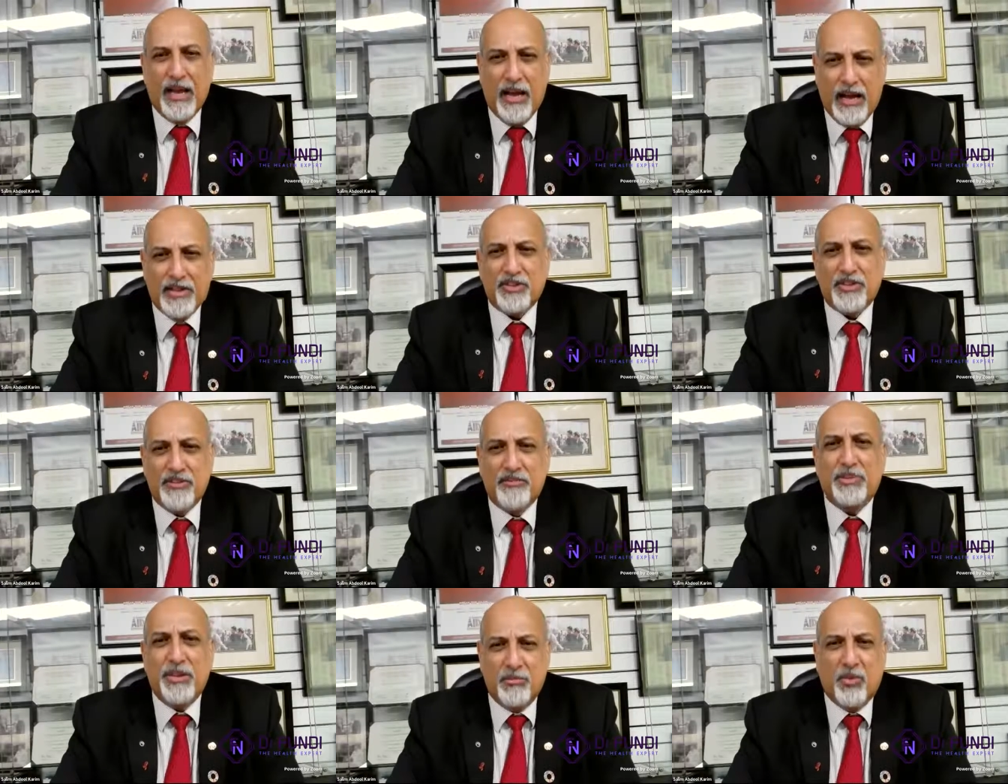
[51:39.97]
I should
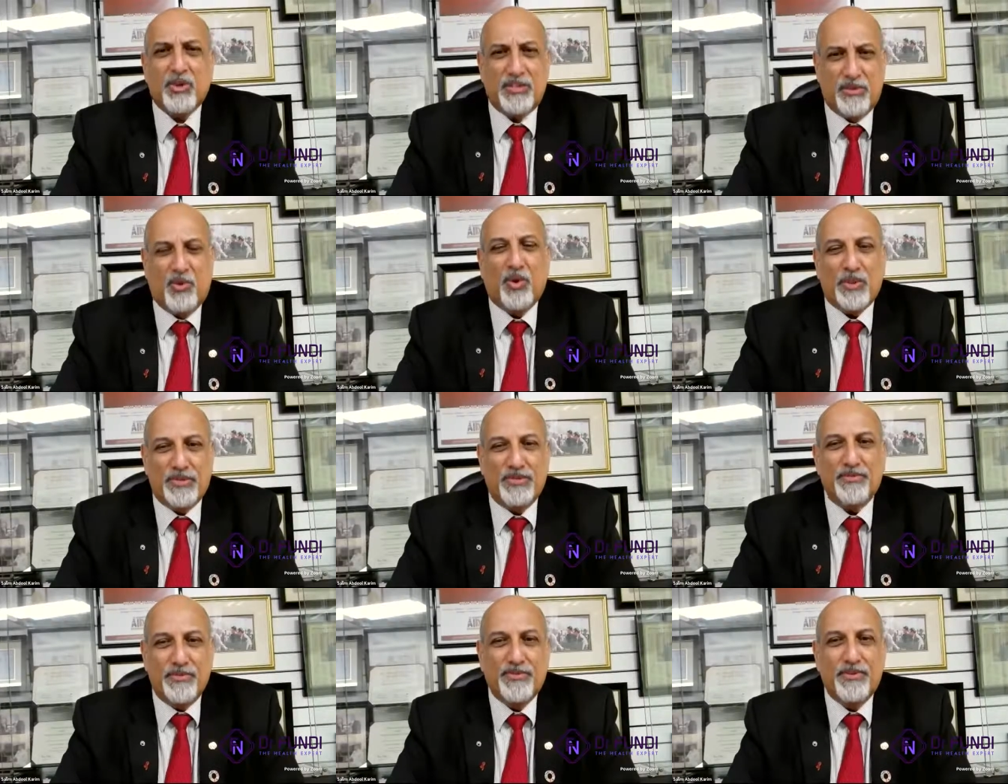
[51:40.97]
have been more
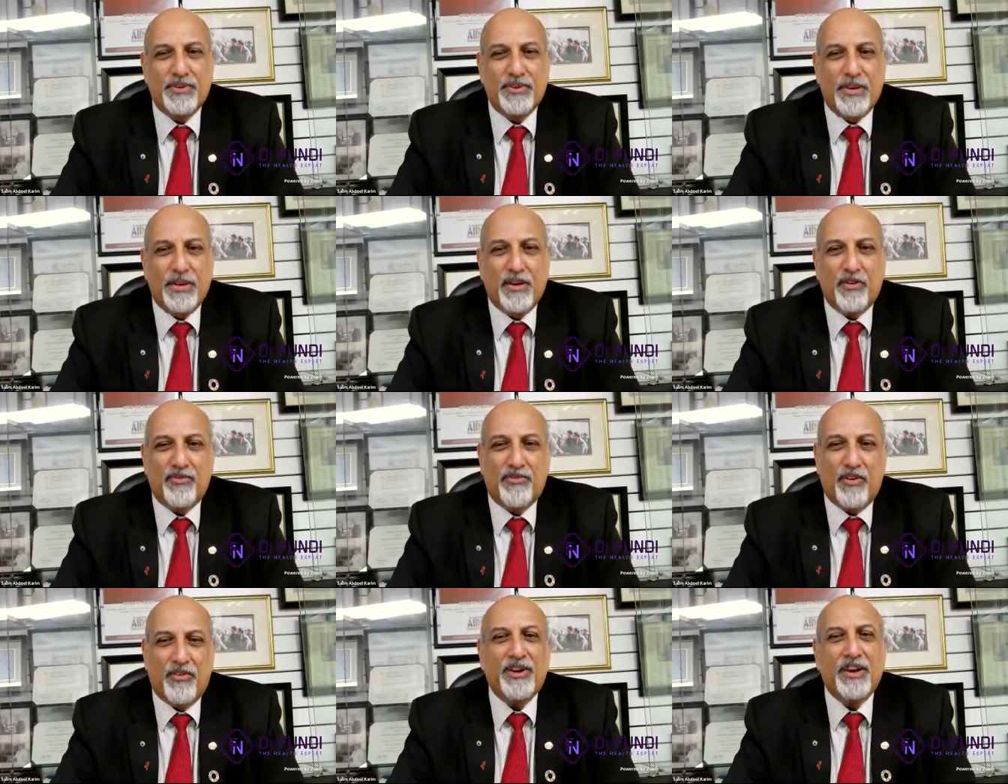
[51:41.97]
supportive
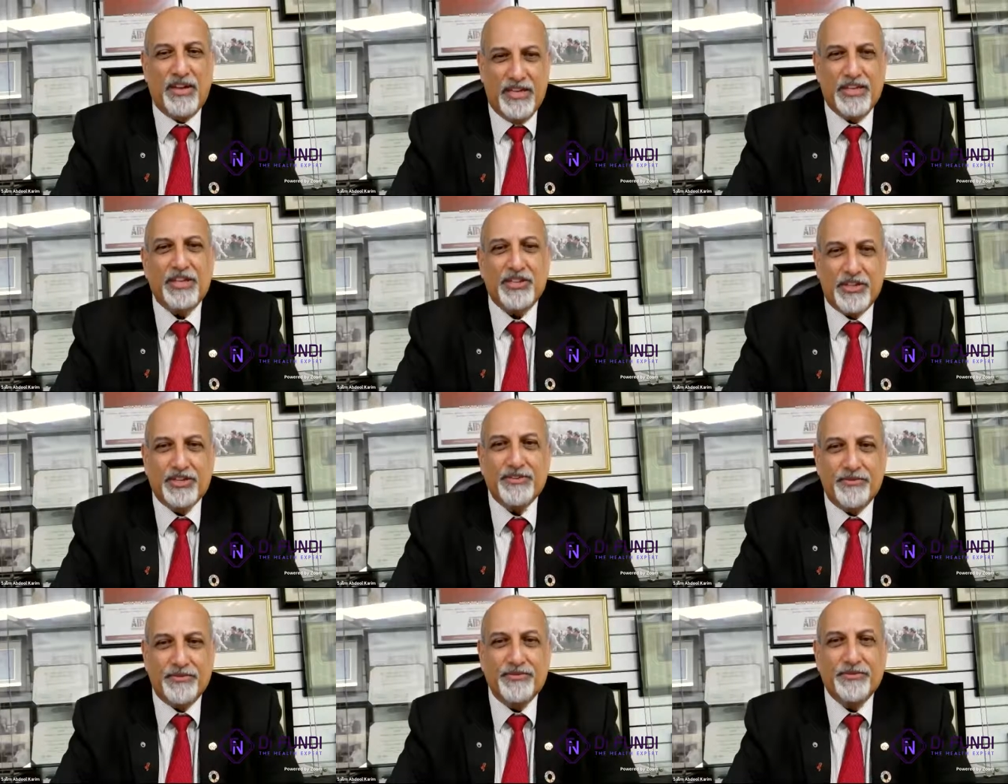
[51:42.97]
of her
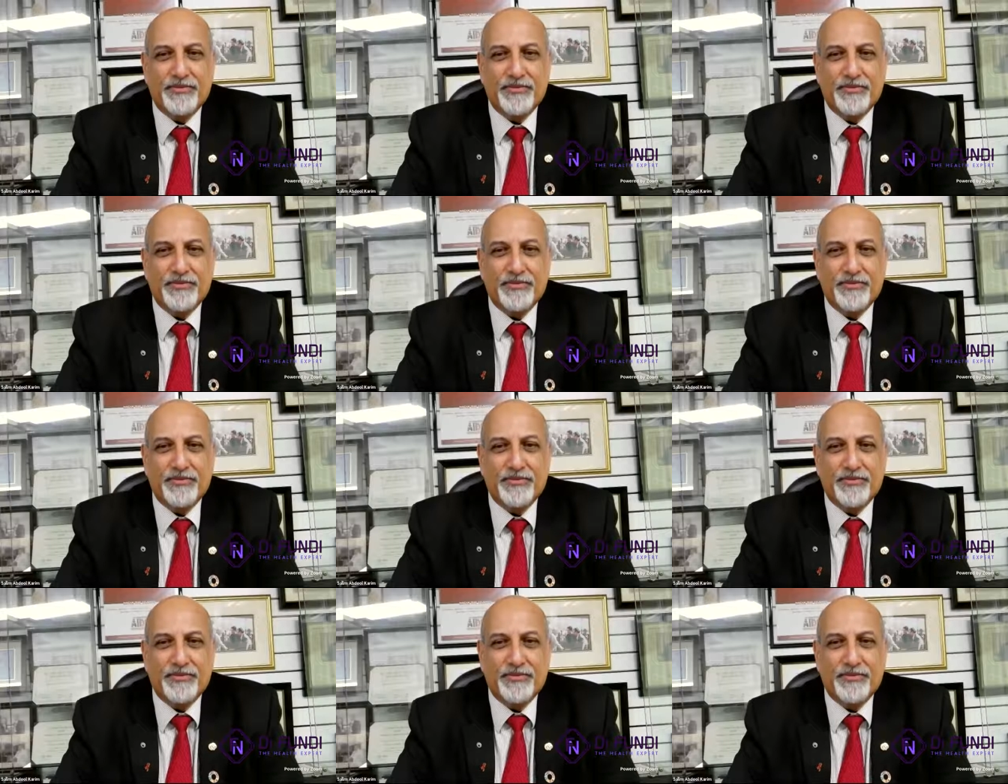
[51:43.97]
initiative.